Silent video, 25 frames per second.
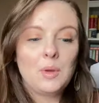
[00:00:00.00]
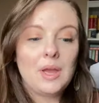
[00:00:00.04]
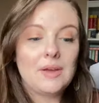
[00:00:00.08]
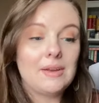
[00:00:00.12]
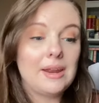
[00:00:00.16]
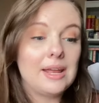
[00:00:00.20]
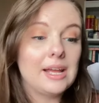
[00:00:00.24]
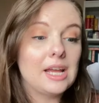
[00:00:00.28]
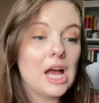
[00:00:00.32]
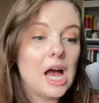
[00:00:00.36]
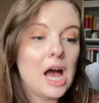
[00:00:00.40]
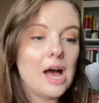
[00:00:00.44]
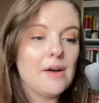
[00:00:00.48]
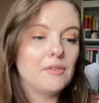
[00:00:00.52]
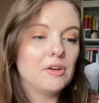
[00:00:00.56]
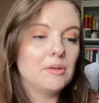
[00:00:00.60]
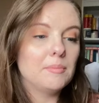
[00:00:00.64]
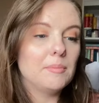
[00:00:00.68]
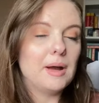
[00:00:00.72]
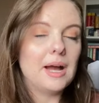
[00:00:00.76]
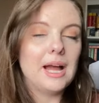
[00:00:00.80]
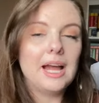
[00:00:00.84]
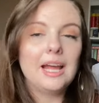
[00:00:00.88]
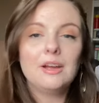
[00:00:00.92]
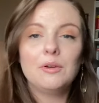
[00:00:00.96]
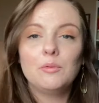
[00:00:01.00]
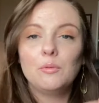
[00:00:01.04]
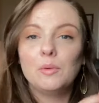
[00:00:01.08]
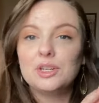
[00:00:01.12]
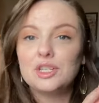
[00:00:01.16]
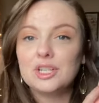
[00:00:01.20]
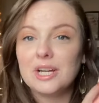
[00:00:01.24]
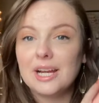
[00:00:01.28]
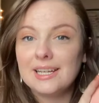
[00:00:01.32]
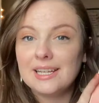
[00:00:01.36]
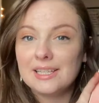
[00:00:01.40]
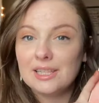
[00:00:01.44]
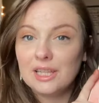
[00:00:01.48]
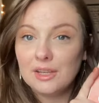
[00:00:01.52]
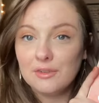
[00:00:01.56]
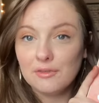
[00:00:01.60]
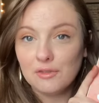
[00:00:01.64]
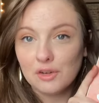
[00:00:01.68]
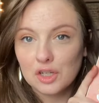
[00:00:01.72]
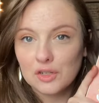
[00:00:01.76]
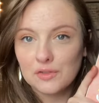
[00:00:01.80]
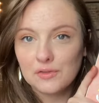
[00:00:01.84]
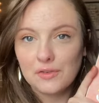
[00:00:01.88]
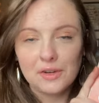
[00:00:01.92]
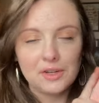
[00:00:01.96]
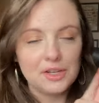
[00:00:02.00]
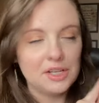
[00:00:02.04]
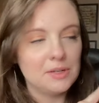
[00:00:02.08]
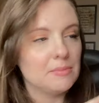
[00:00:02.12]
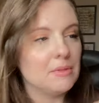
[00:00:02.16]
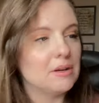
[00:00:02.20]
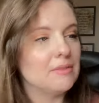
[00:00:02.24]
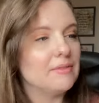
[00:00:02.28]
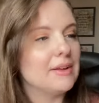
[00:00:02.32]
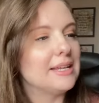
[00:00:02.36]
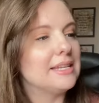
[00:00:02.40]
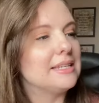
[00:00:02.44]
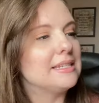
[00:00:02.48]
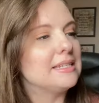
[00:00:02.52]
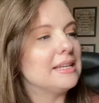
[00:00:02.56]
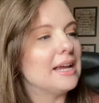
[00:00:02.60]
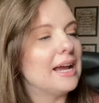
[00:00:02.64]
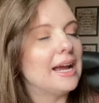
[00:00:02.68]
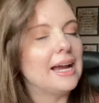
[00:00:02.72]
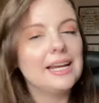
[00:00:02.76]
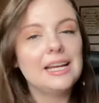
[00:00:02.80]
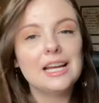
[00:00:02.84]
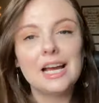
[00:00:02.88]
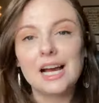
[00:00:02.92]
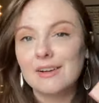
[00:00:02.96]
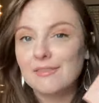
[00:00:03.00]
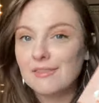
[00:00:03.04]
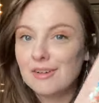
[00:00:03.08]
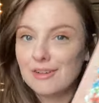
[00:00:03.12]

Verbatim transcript: We had a cover by, which I did the first volume of A Sign of